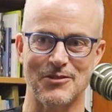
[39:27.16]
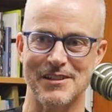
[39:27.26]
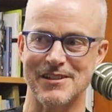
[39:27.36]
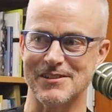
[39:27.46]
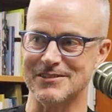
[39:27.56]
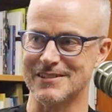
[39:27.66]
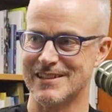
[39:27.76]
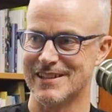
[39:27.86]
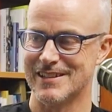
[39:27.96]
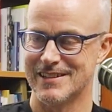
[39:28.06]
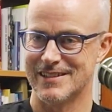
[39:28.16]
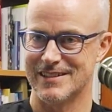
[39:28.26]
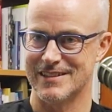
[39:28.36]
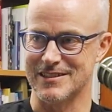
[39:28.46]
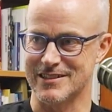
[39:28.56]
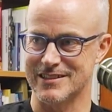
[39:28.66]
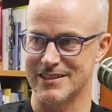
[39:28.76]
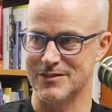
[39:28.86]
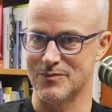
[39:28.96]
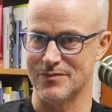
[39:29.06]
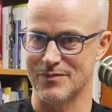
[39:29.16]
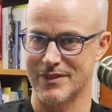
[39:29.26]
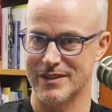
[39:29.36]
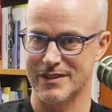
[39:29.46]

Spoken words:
Well, it's going